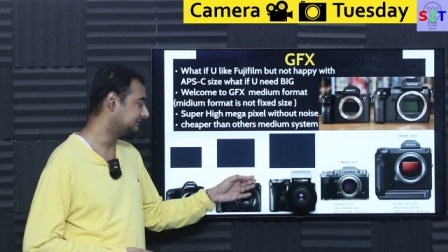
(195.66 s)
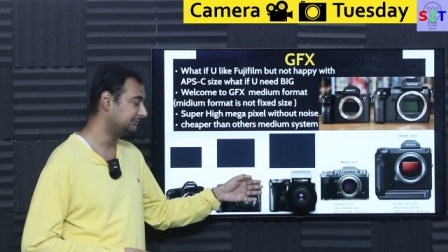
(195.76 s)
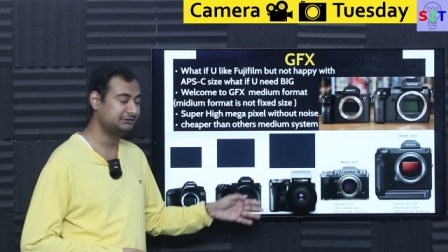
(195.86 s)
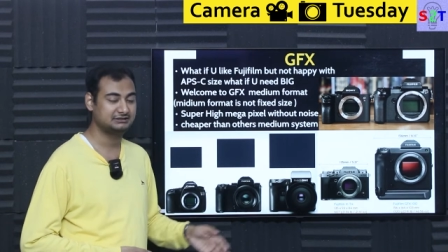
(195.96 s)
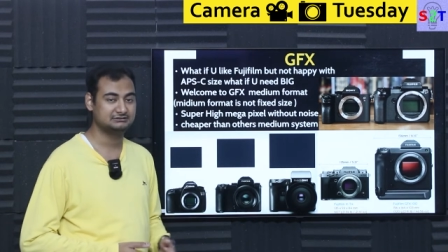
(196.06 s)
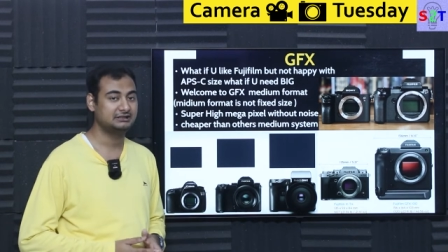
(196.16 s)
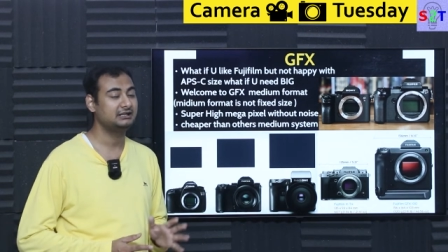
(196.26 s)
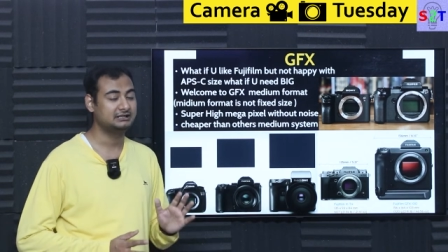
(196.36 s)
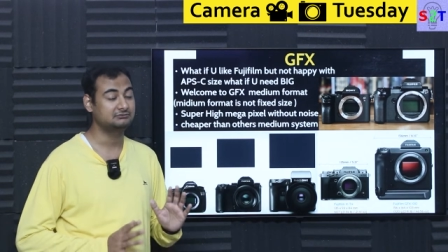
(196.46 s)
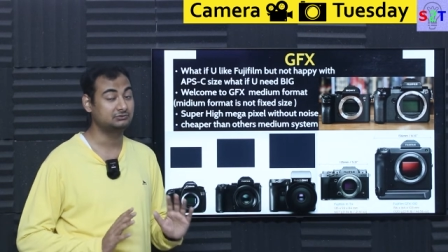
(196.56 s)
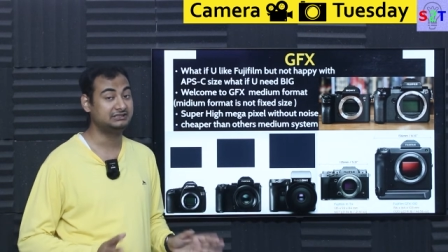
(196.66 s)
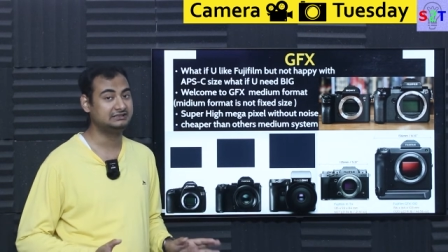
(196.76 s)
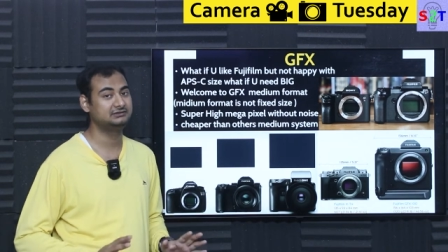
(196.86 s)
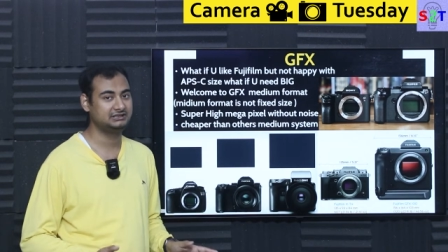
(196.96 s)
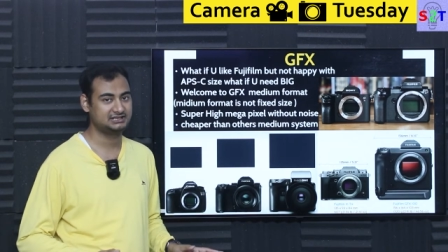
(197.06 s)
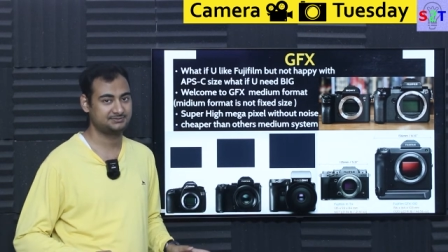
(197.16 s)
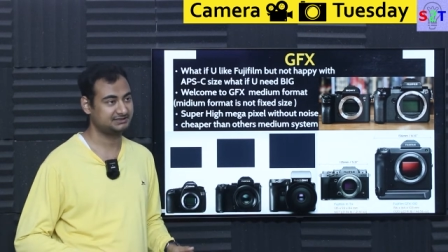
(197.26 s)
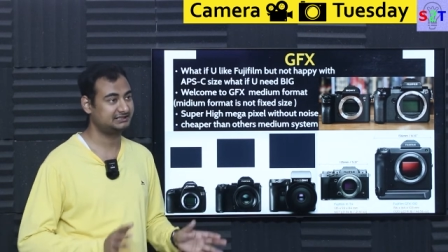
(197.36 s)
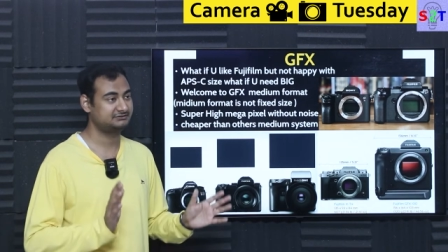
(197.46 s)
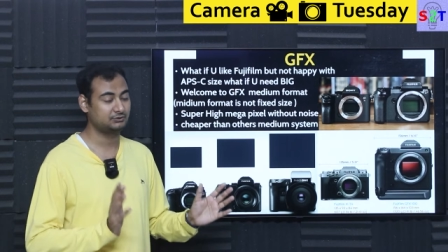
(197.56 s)
They, uh, they're like really, really
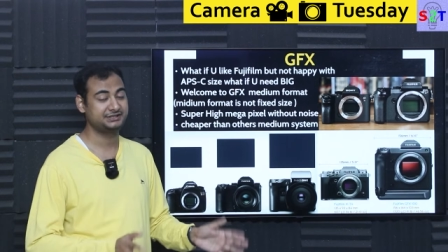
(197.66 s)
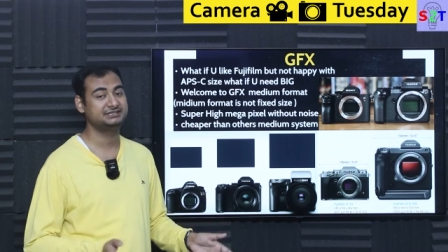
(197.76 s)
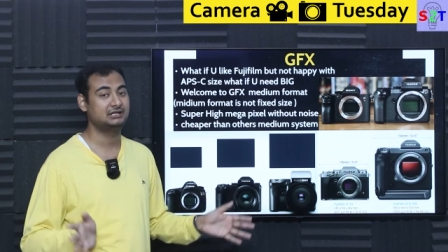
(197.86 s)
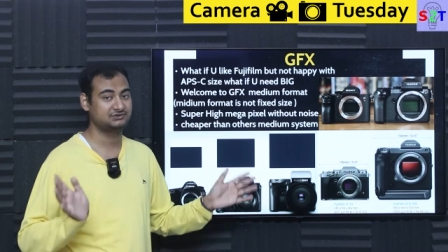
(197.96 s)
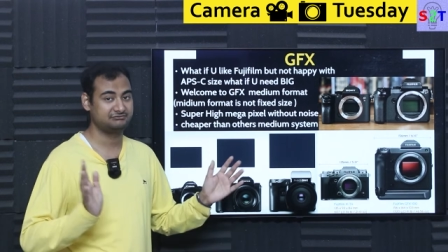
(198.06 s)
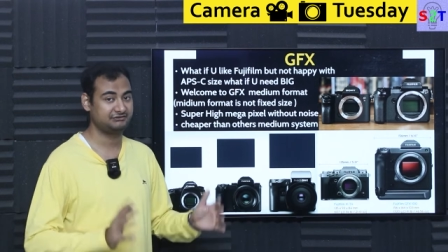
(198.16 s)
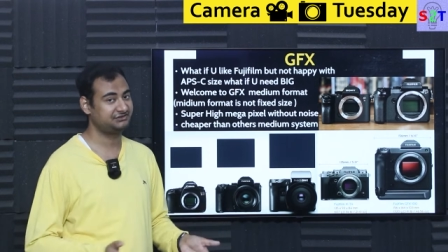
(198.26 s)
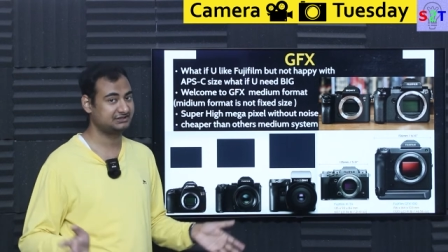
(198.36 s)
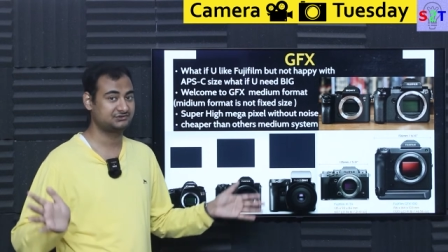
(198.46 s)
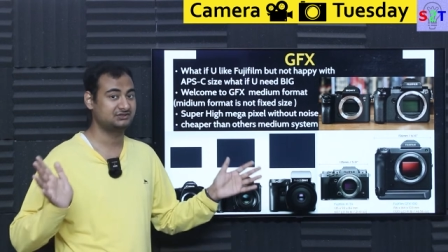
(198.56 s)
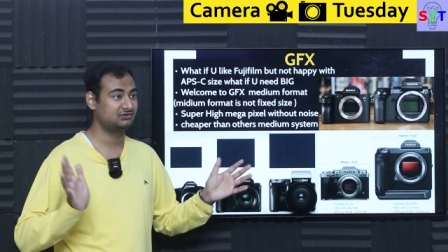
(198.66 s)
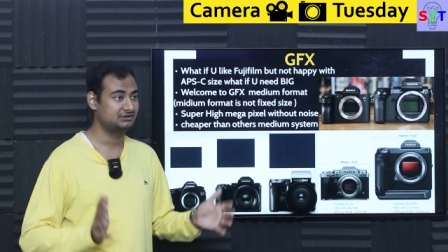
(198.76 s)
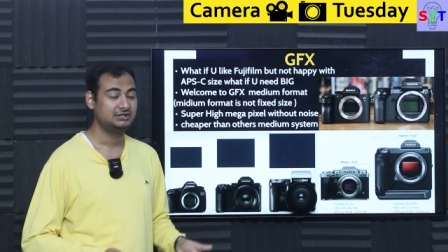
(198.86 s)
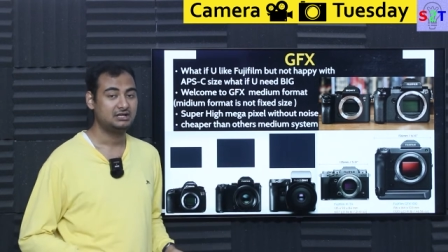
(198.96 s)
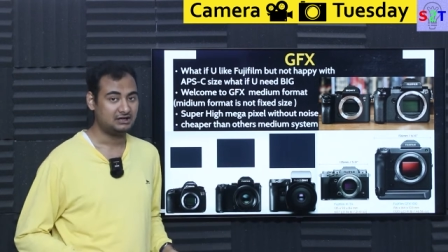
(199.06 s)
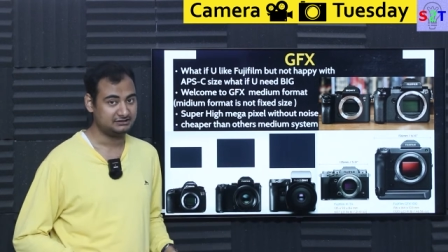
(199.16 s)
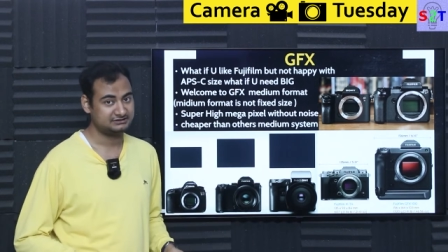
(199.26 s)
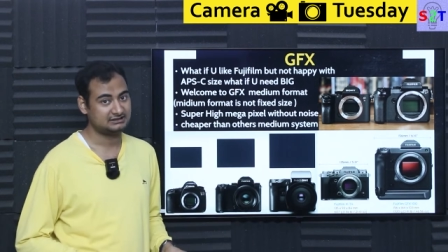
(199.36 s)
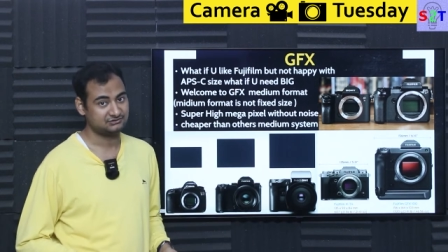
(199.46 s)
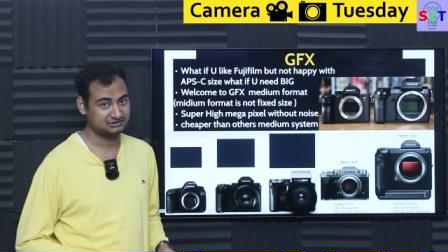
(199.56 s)
expensive, like 20,000, 50,000 or
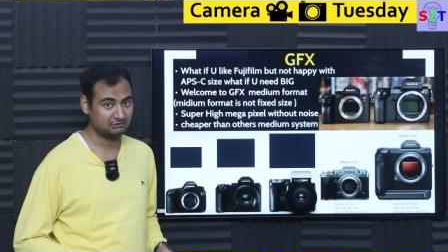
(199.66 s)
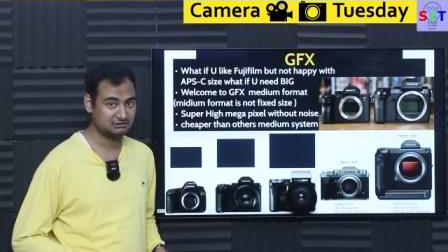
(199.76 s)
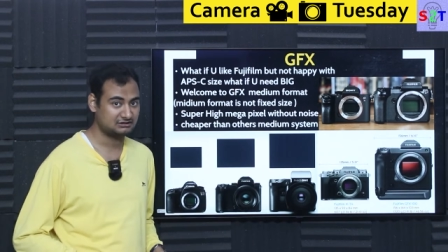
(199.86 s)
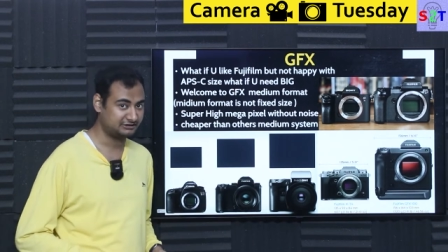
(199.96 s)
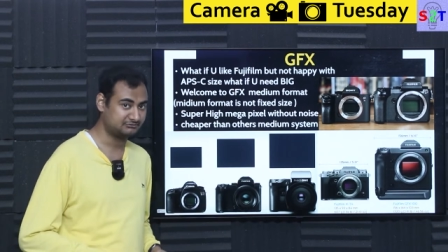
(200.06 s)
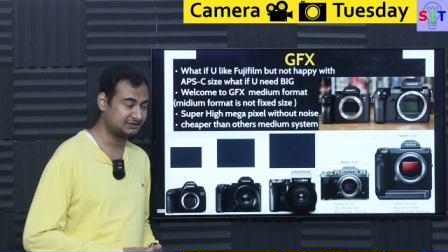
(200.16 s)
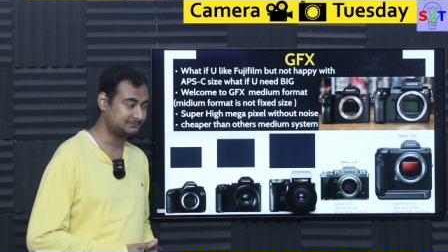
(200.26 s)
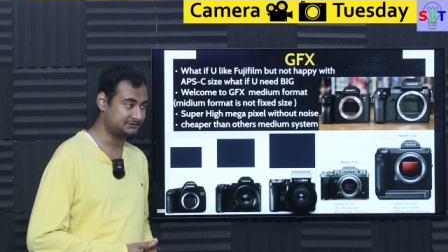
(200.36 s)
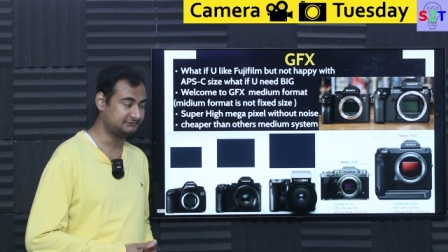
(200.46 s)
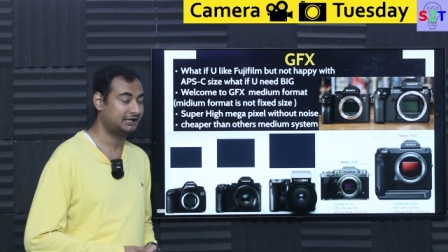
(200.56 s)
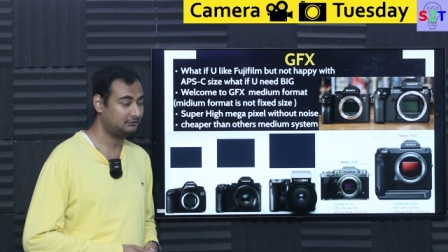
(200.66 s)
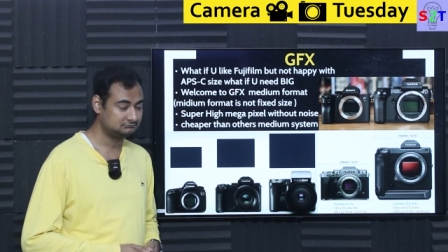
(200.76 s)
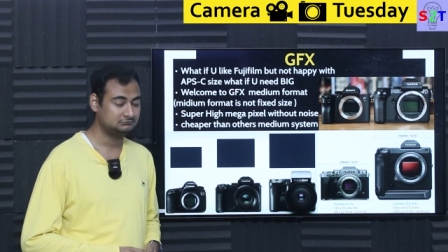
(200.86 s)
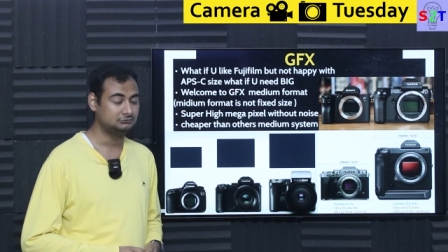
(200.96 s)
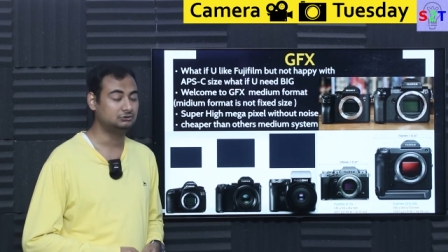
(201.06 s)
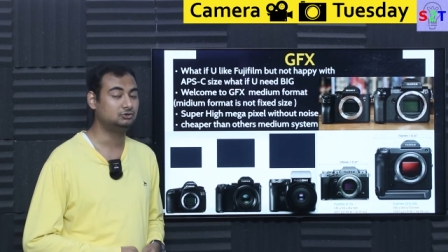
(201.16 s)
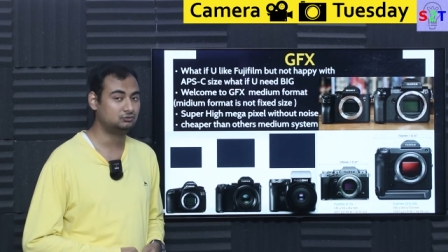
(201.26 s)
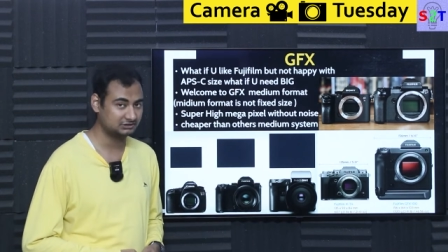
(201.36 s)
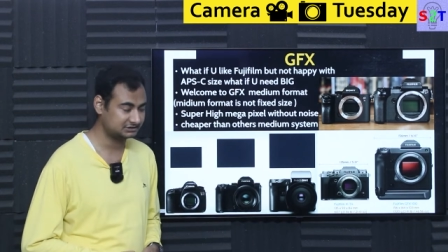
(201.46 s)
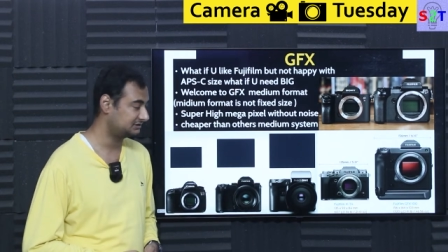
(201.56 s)
$100,000 kind of expensive. Yeah,
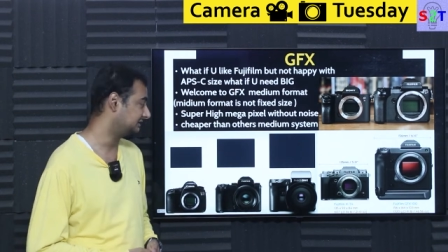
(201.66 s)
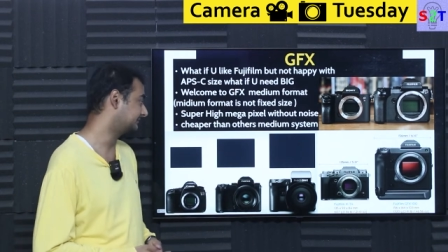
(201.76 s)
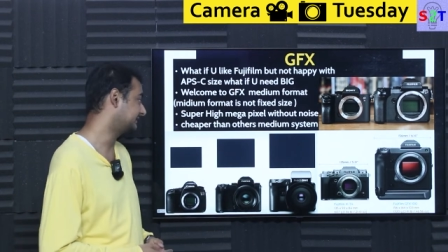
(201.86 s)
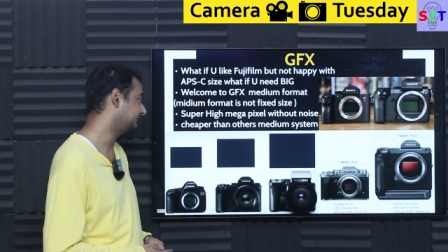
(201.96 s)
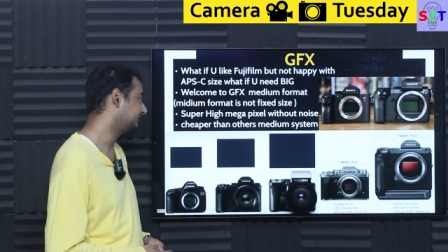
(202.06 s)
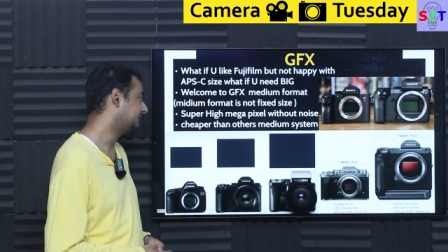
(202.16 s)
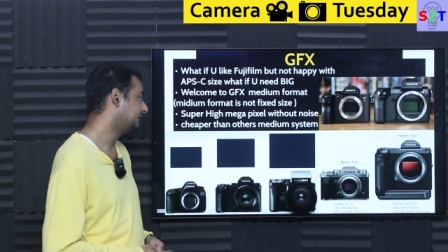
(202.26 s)
ludicrously expensive.